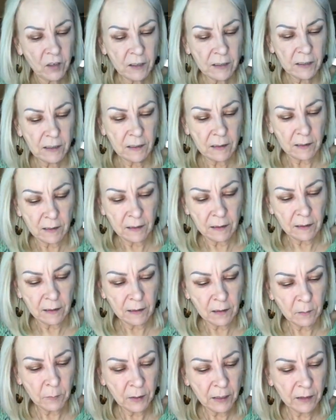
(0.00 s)
just a
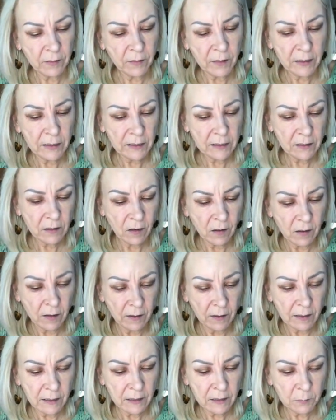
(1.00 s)
little bit of this
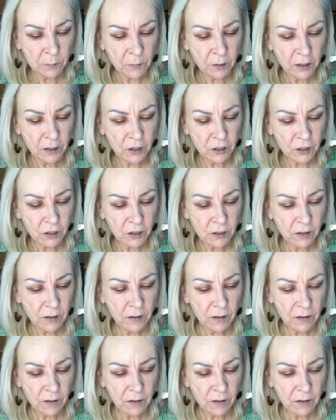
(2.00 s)
on this brush